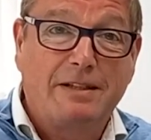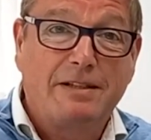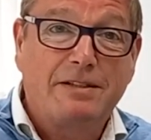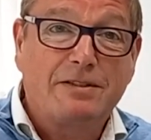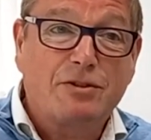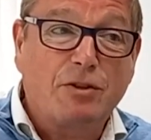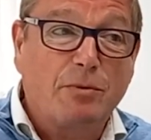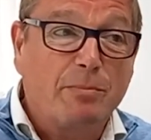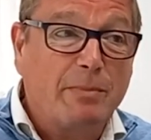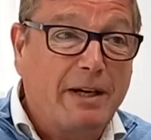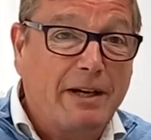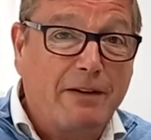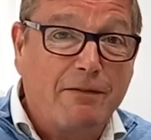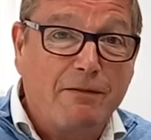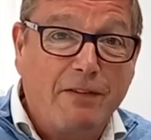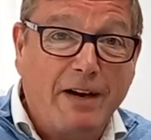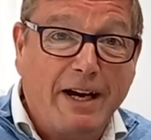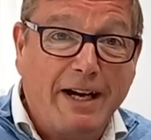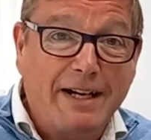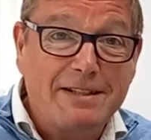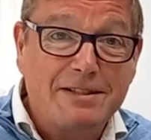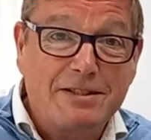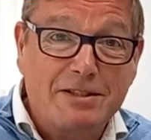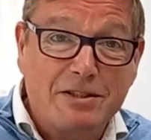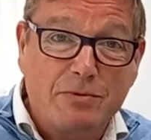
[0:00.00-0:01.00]
So my
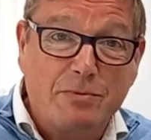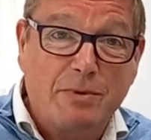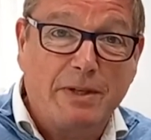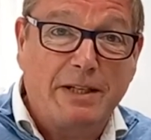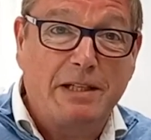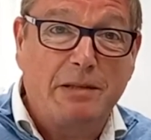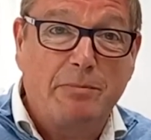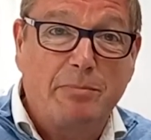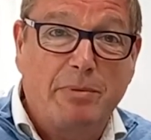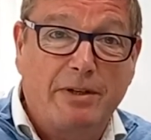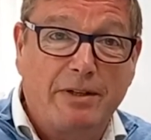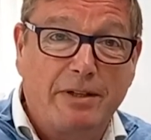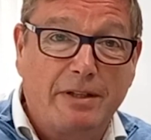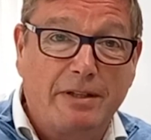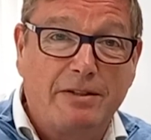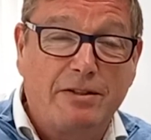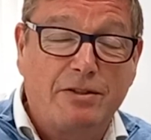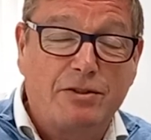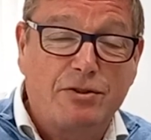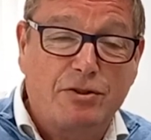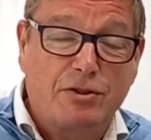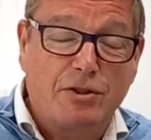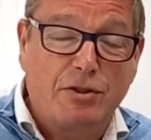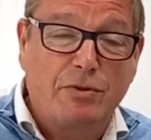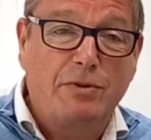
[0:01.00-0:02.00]
advice to anybody, the
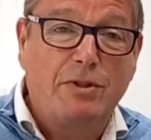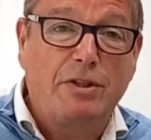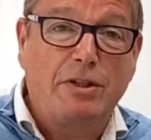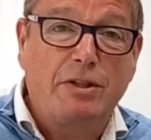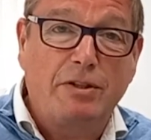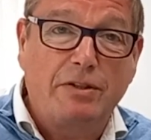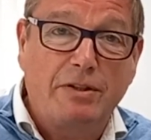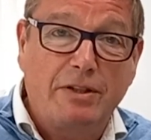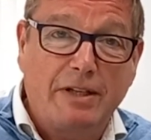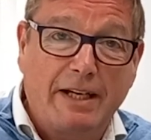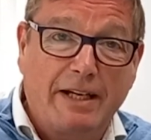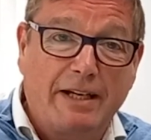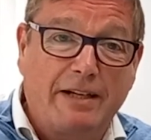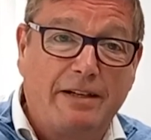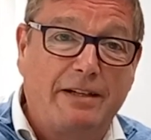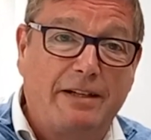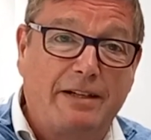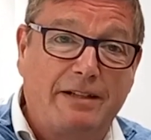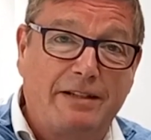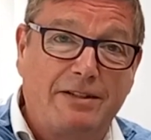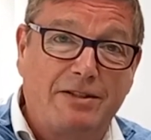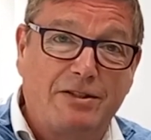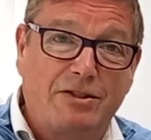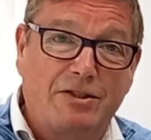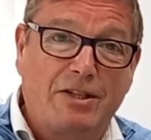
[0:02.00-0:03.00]
sooner you get
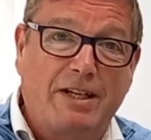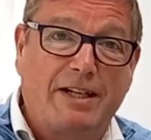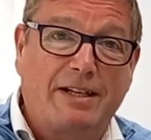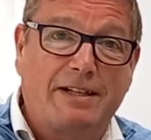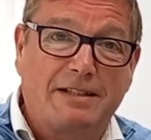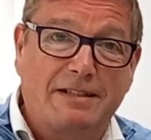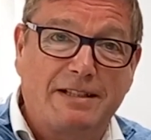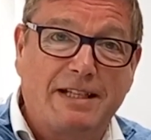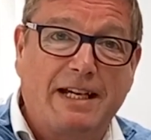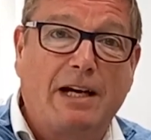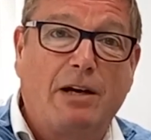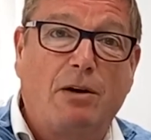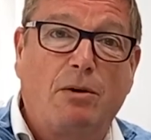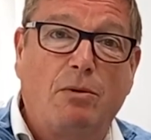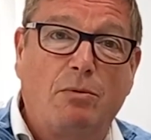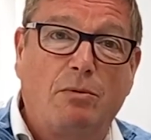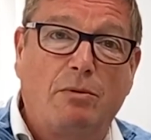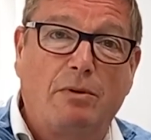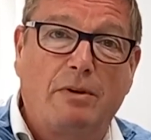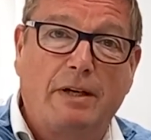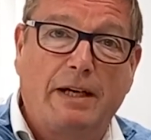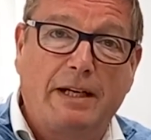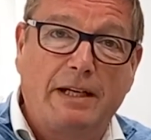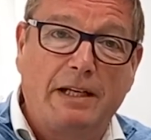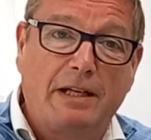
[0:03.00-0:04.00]
it checked out,
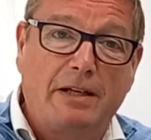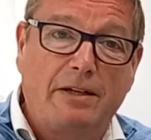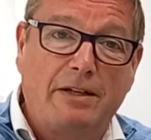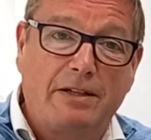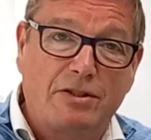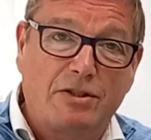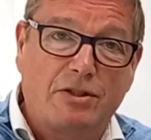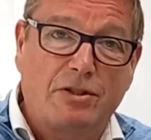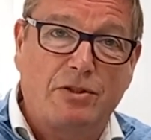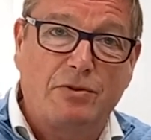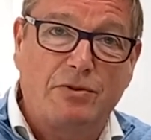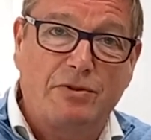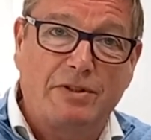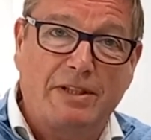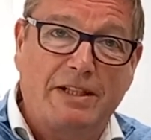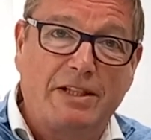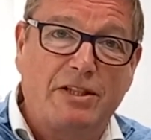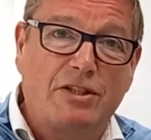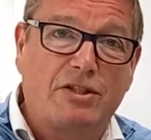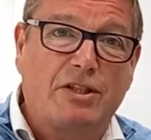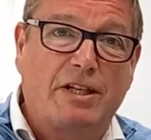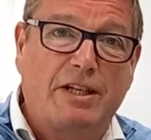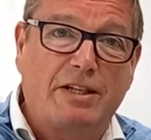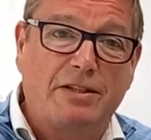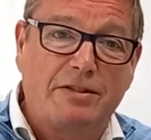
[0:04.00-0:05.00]
any issues, any
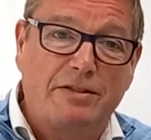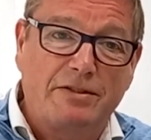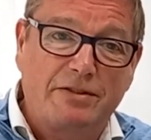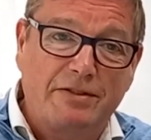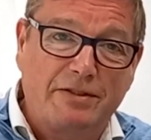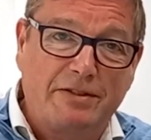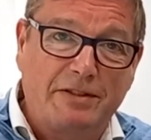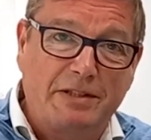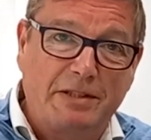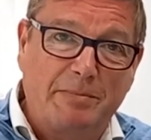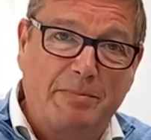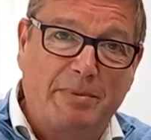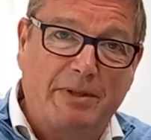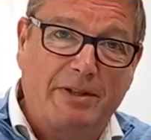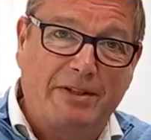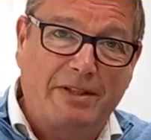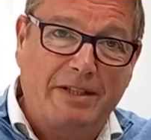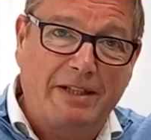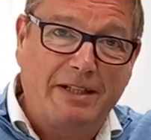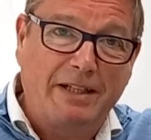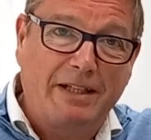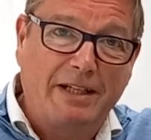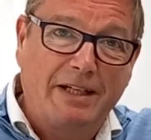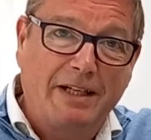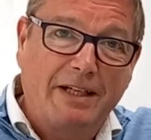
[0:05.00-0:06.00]
changes in your
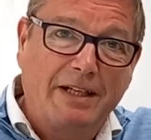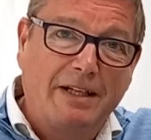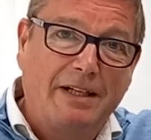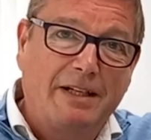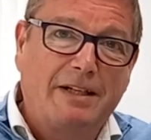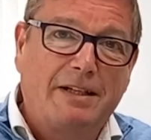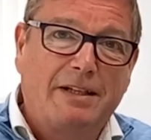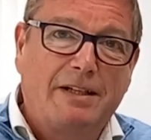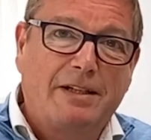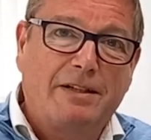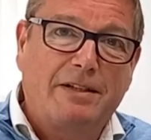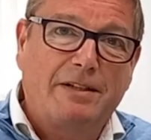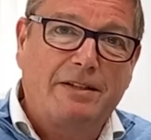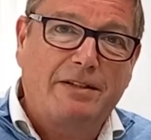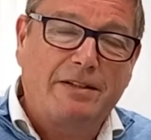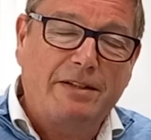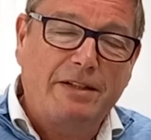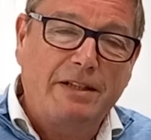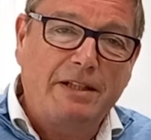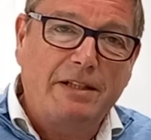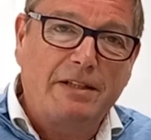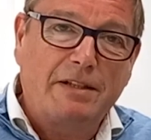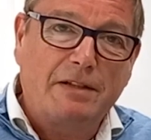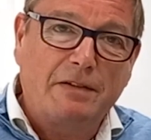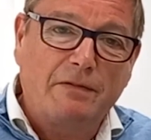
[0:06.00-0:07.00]
body,
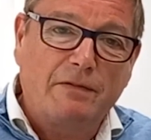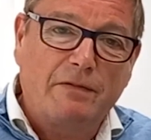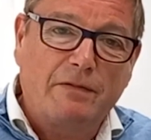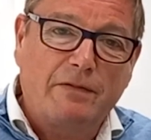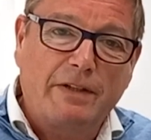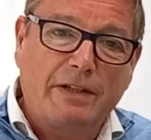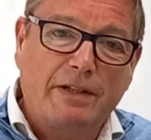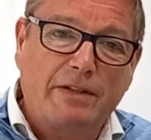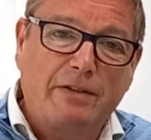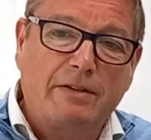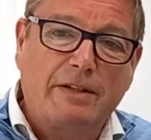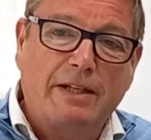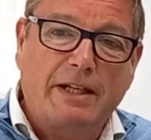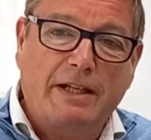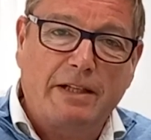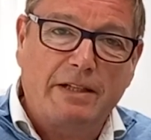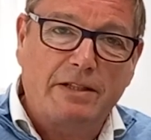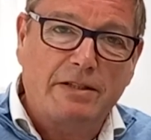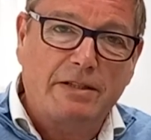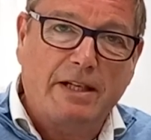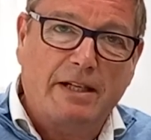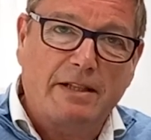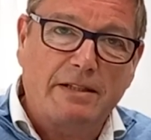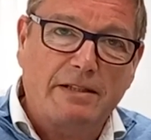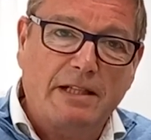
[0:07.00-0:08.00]
that you can feel, get it
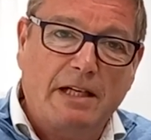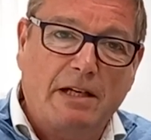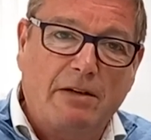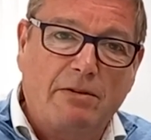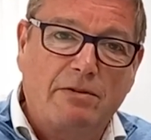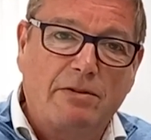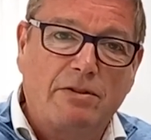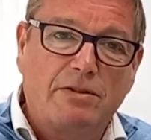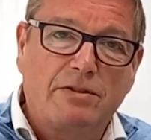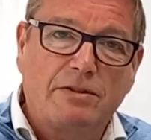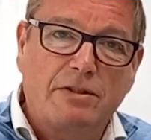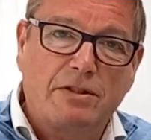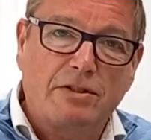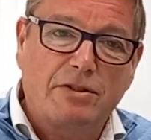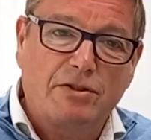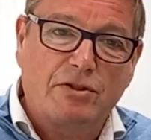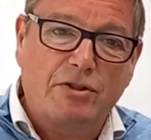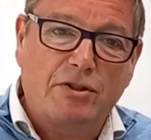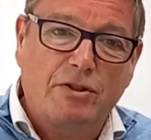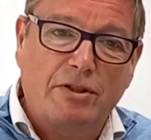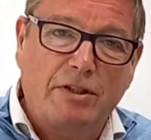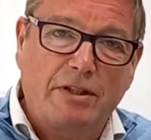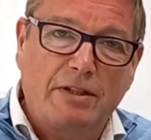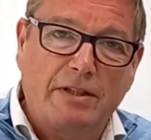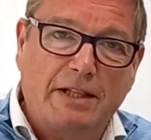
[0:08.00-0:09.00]
checked out, because it's
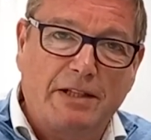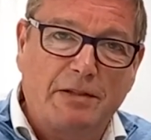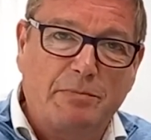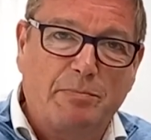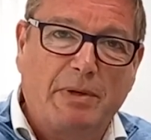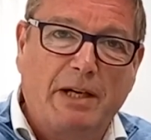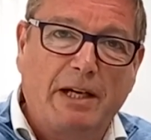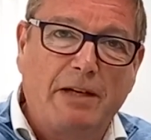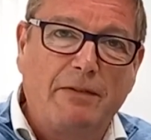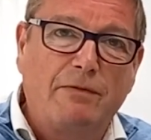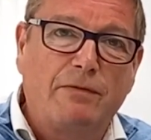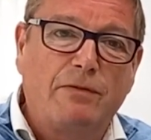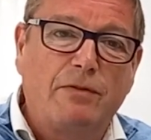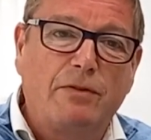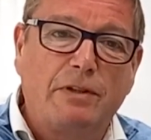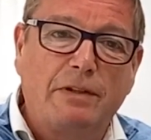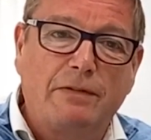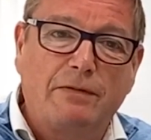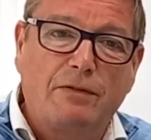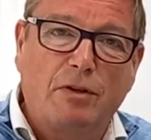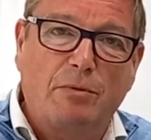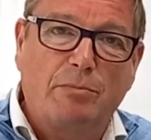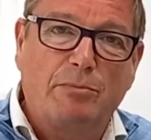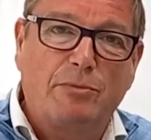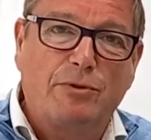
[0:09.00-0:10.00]
certainly less painful,
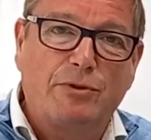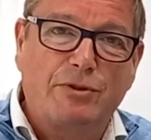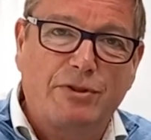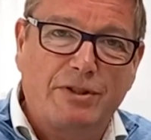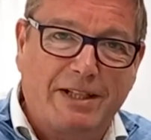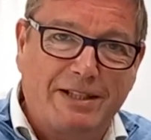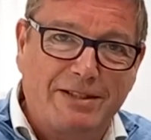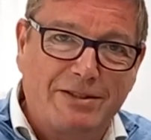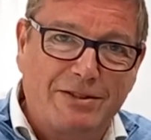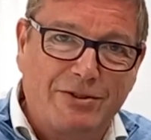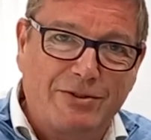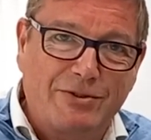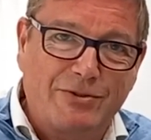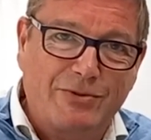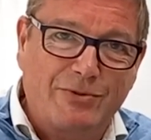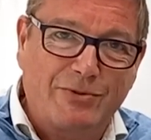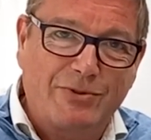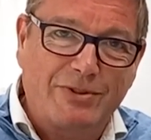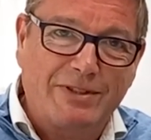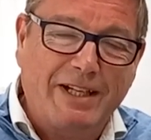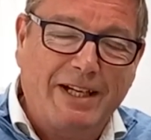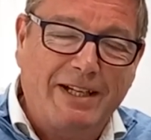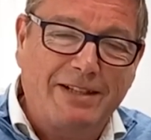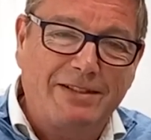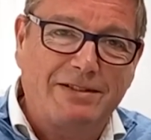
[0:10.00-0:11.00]
you've got more chance of
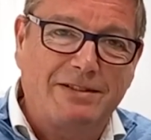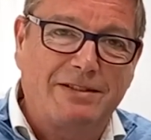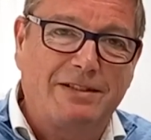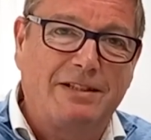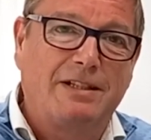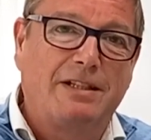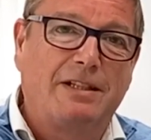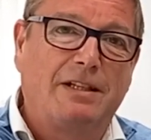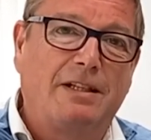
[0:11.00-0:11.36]
success,